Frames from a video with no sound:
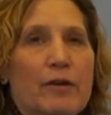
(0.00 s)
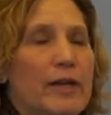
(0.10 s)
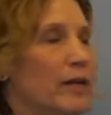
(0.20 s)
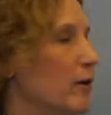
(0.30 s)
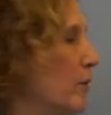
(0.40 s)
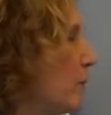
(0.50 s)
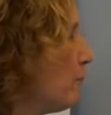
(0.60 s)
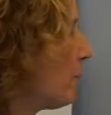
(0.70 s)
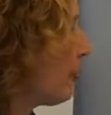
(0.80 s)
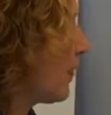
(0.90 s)
here
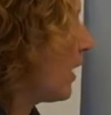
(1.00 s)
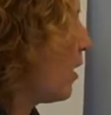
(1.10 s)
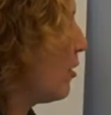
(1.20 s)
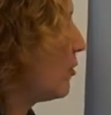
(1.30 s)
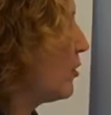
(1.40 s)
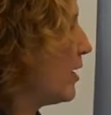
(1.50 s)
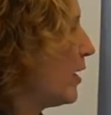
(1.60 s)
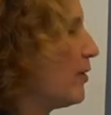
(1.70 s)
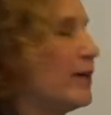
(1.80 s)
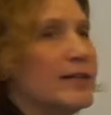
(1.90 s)
are the
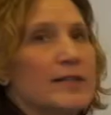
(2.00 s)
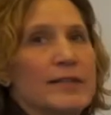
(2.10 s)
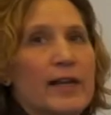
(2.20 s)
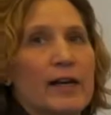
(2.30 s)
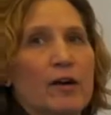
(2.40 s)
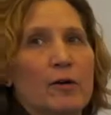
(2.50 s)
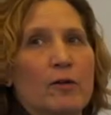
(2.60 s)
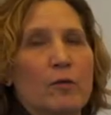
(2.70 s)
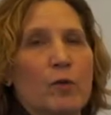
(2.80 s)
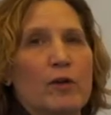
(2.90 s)
areas that
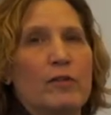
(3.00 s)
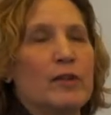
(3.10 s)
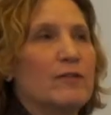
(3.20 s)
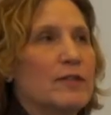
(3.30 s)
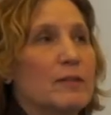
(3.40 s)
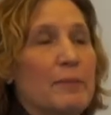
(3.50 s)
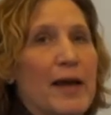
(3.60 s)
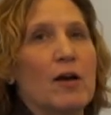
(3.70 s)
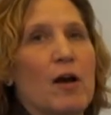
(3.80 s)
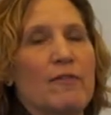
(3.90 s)
are what you think of as the
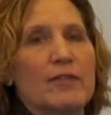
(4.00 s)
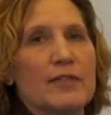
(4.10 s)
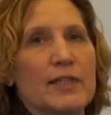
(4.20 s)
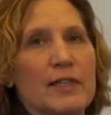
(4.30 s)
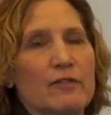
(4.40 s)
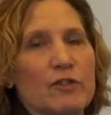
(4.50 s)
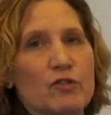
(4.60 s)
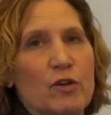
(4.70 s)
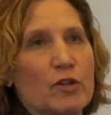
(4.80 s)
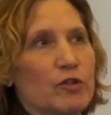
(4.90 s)
back office, the
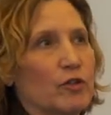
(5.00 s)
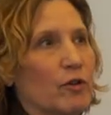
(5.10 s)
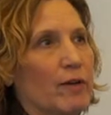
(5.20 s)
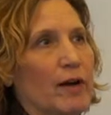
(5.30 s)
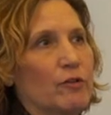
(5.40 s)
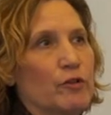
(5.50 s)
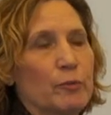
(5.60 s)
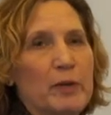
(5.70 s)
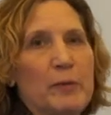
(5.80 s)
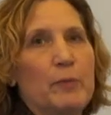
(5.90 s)
infrastructure around
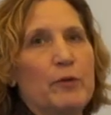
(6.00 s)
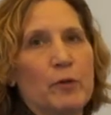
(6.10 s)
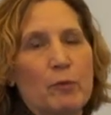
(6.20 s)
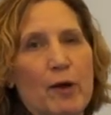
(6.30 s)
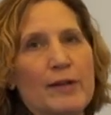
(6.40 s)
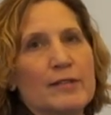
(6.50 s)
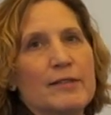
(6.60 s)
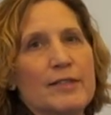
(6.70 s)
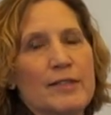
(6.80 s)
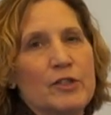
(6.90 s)
your people, your
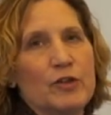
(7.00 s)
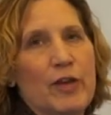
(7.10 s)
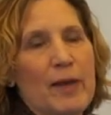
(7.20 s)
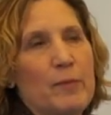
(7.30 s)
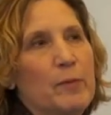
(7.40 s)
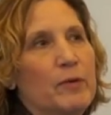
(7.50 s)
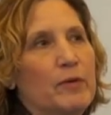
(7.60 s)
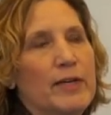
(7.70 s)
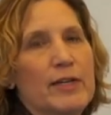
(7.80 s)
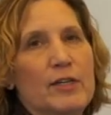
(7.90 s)
processes, your
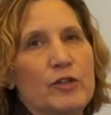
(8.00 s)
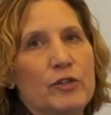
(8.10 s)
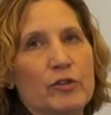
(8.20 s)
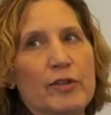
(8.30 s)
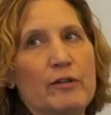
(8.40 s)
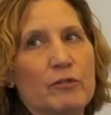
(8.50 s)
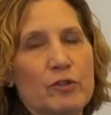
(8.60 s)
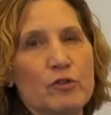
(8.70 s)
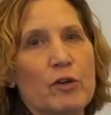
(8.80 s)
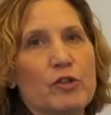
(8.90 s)
capabilities, your
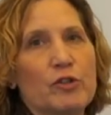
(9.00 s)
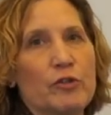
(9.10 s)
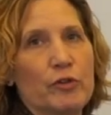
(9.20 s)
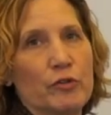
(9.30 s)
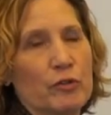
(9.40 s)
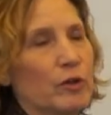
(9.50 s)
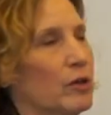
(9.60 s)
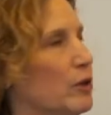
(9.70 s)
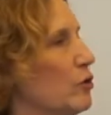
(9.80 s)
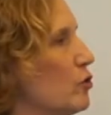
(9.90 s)
infrastructure,
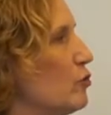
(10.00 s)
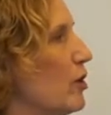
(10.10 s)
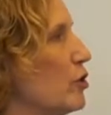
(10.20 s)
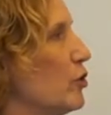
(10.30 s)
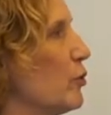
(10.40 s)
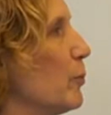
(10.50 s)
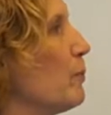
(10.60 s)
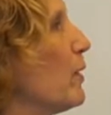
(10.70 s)
your structure.